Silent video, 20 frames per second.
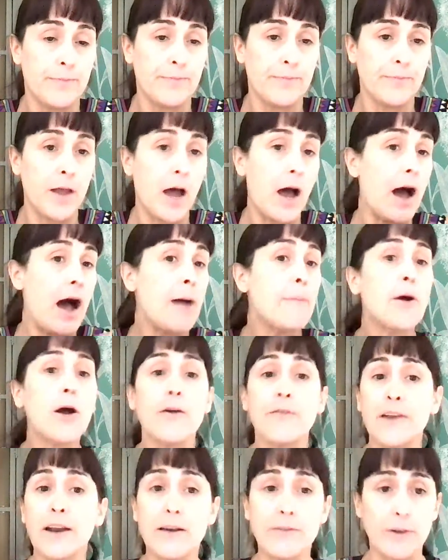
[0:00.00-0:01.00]
Now, I'm a
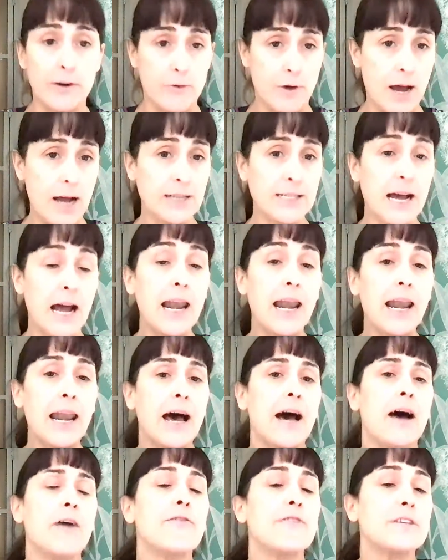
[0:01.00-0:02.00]
coffee lover, right? I
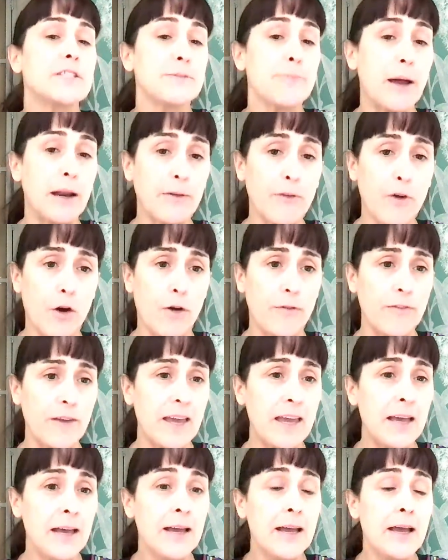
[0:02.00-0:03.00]
love the smell of
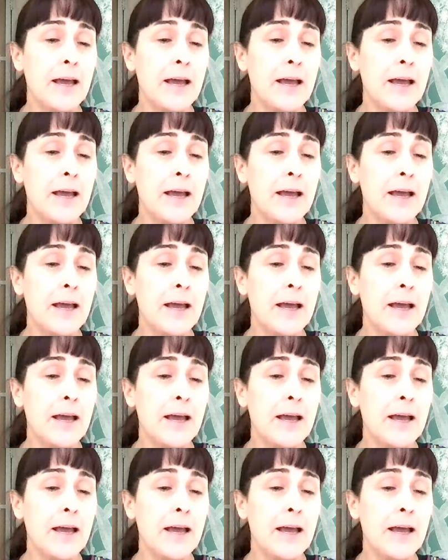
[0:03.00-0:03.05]
coffee,